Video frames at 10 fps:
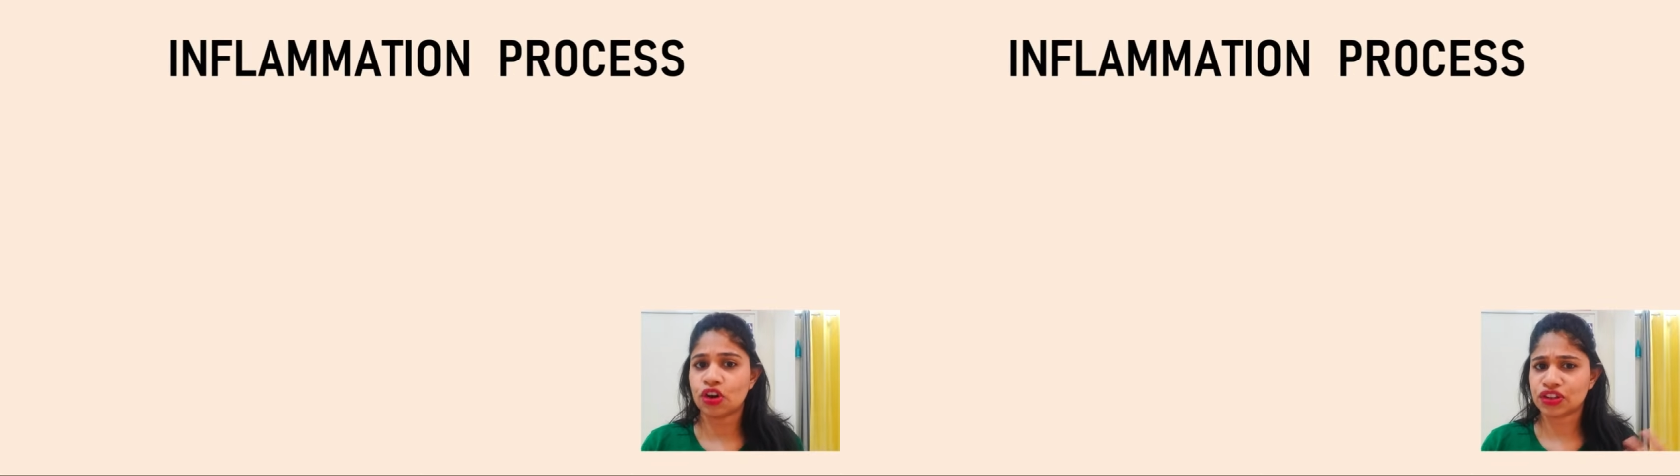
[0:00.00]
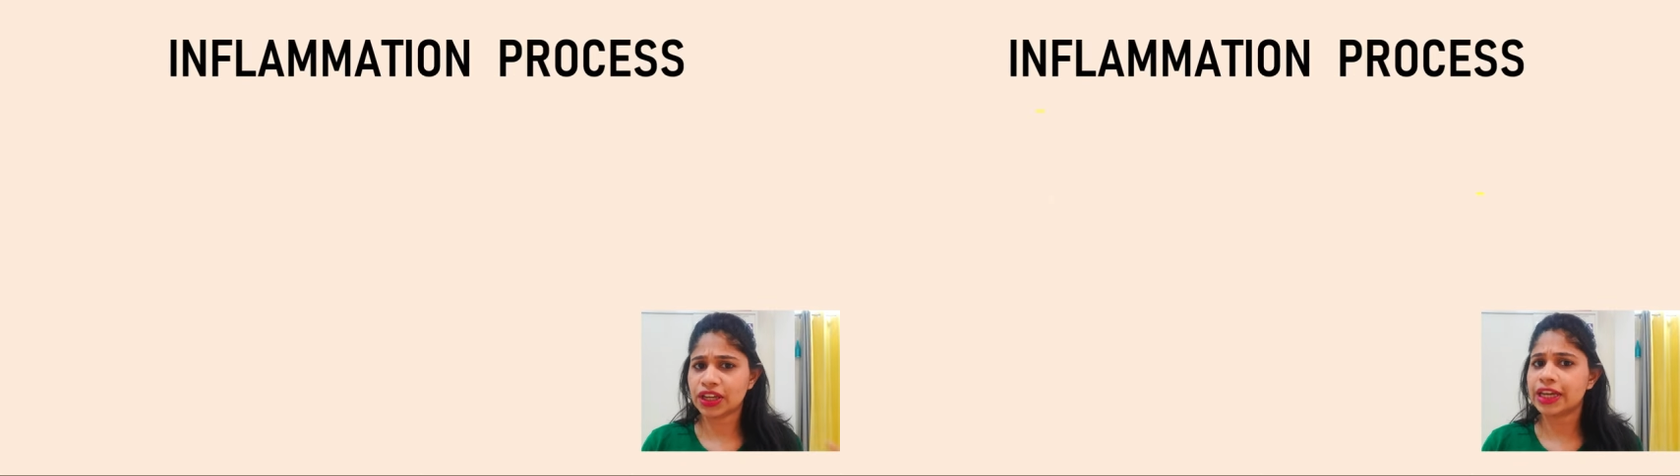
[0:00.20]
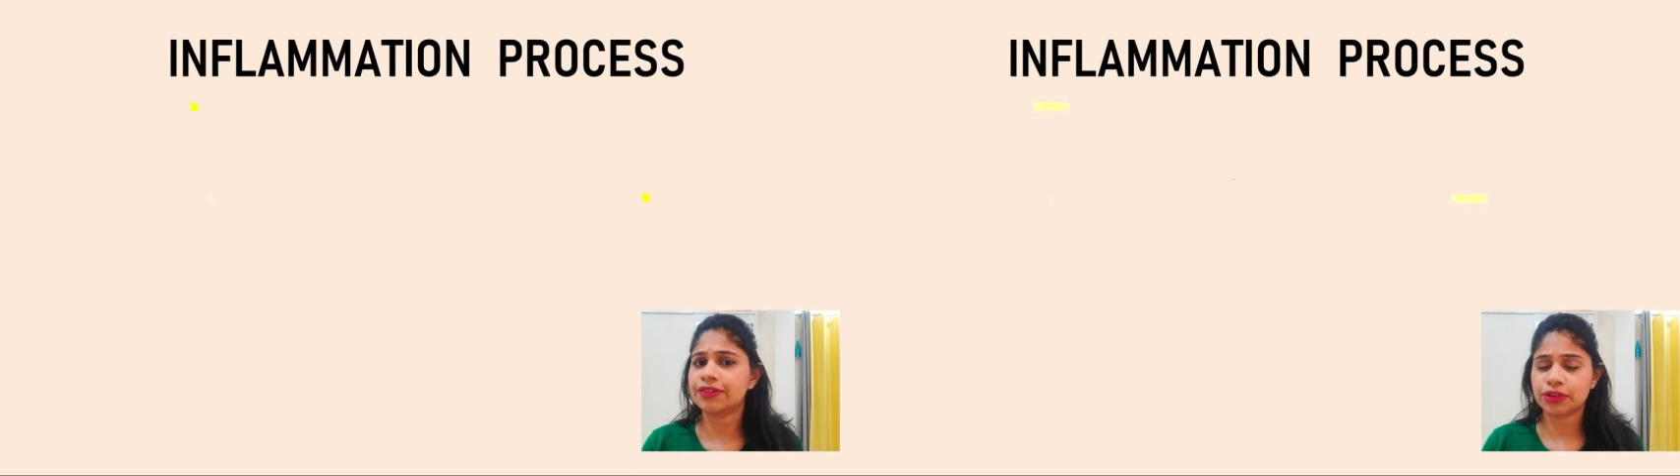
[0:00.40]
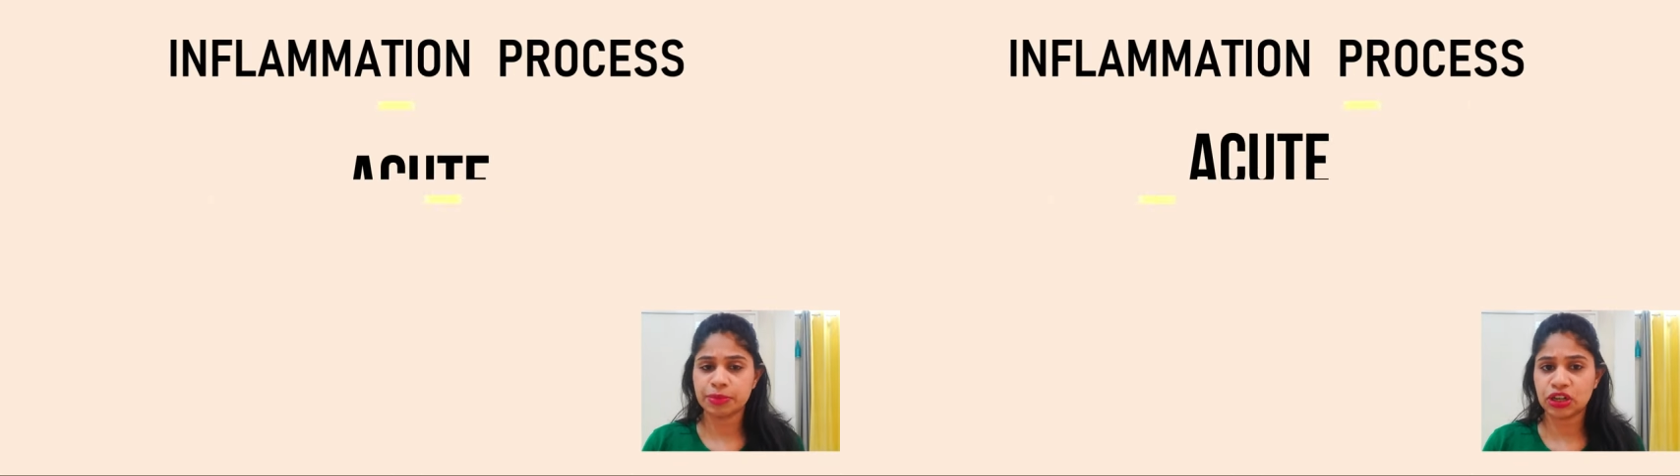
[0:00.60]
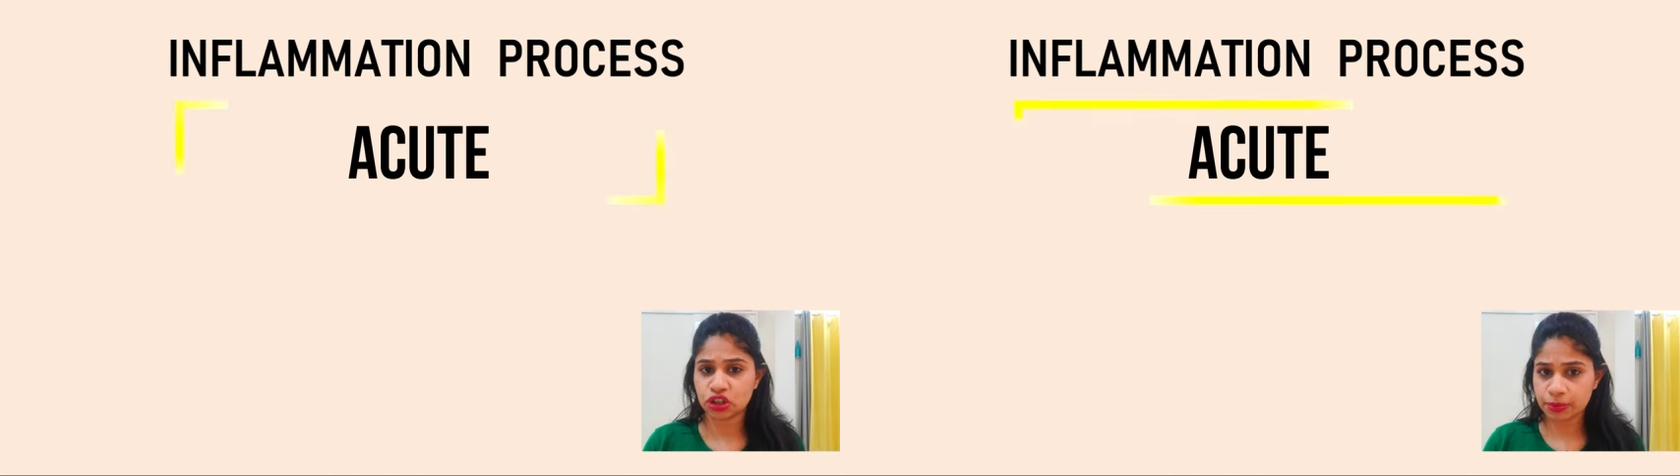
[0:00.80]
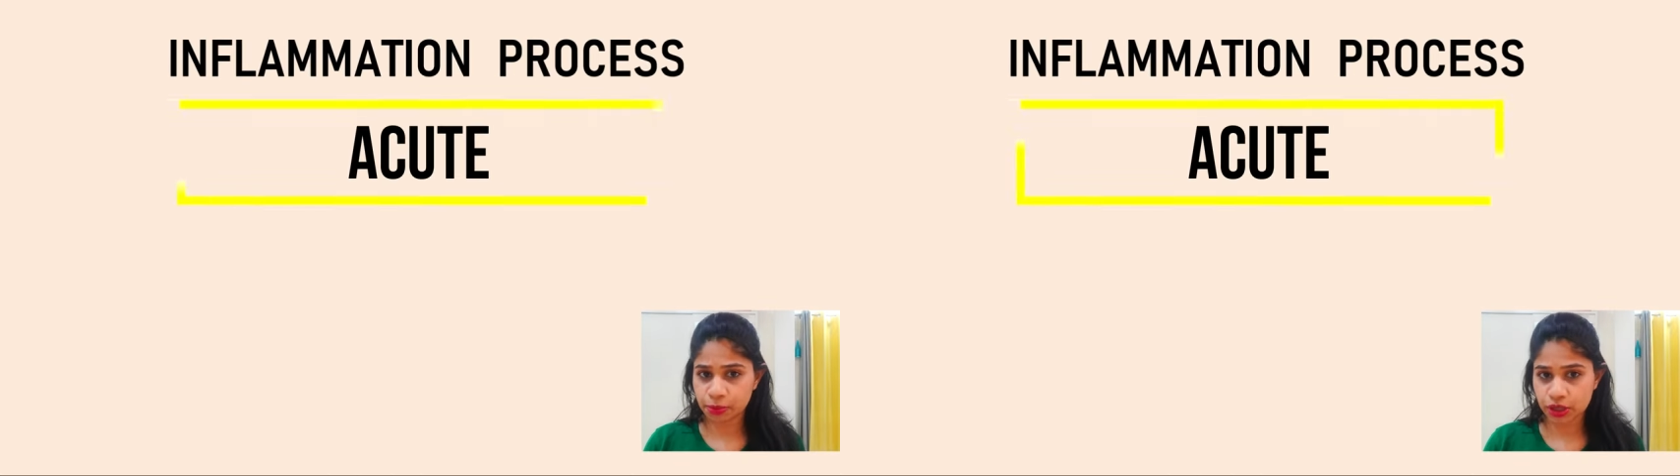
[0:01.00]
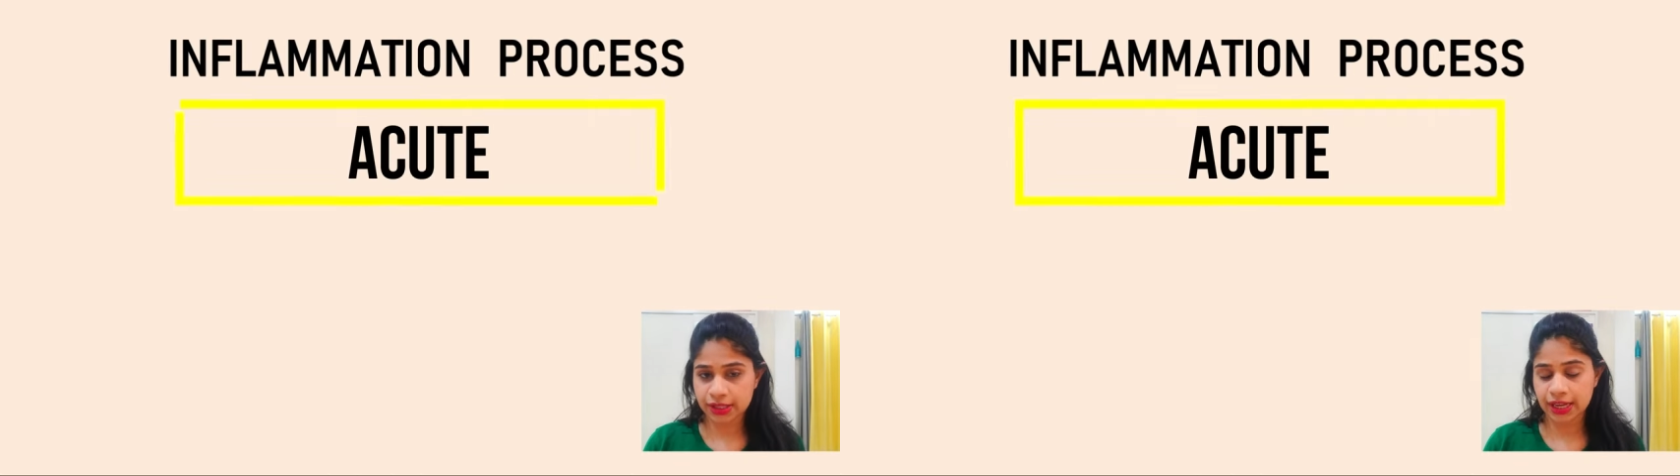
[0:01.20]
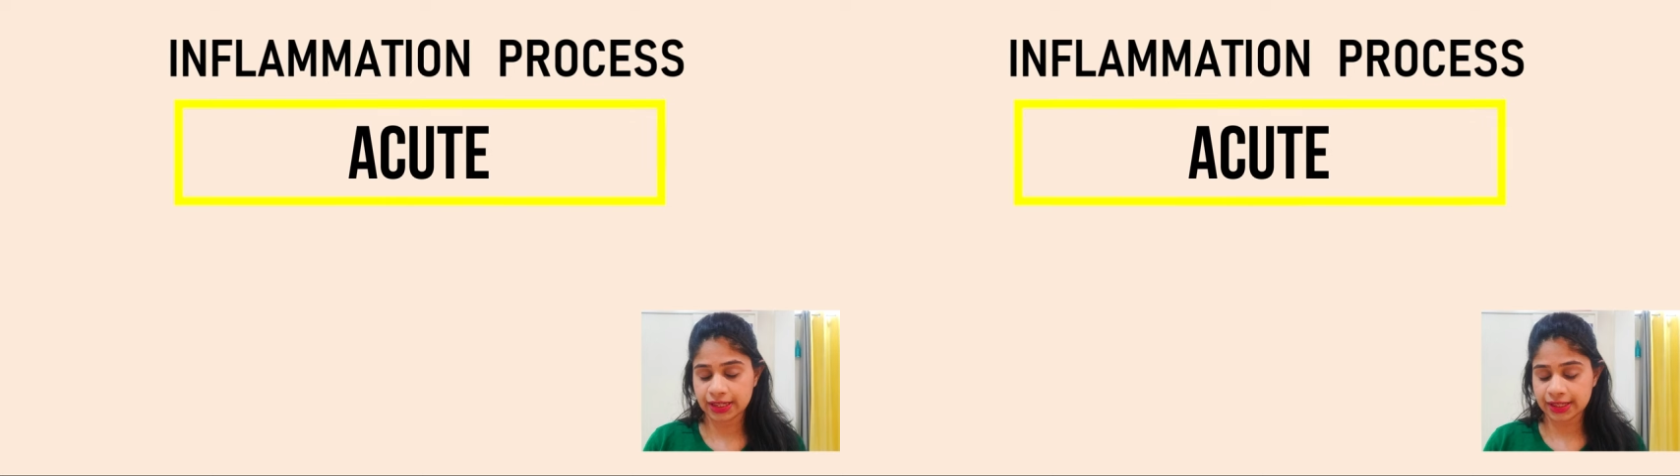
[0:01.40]
or the inflammatory
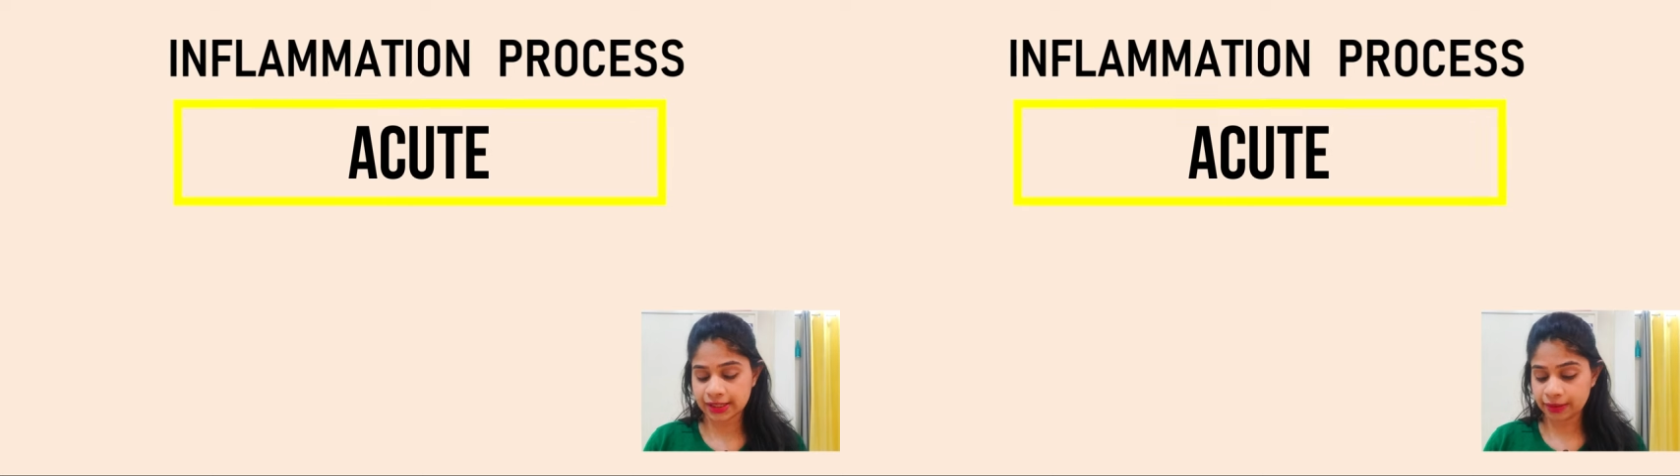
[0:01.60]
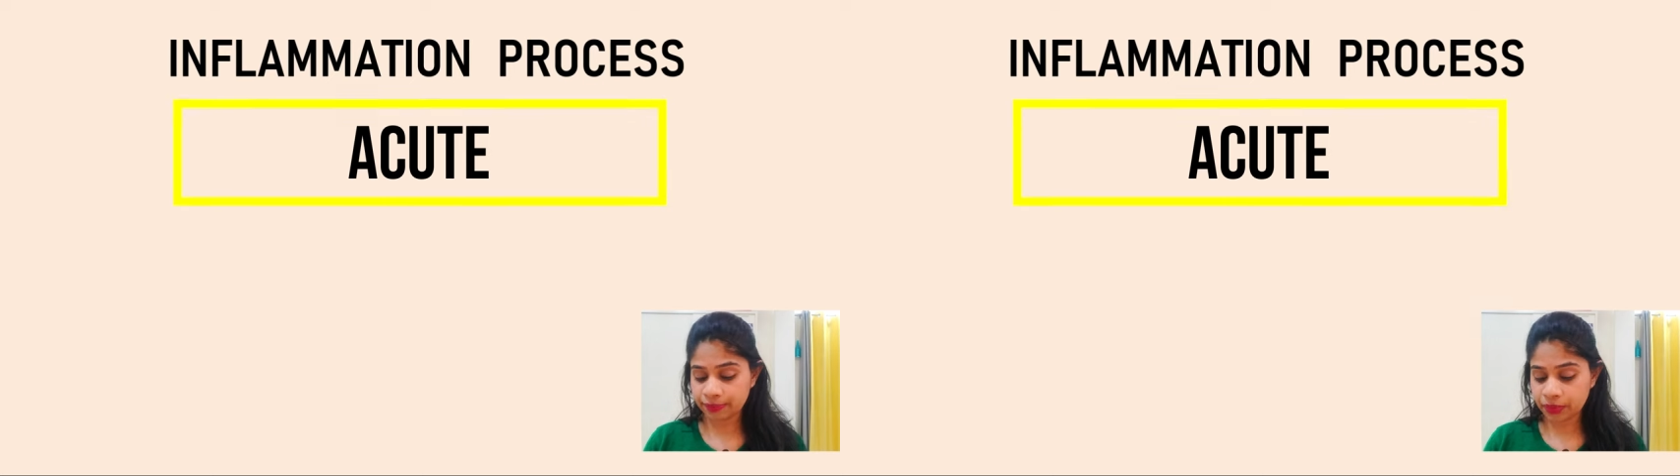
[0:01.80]
process.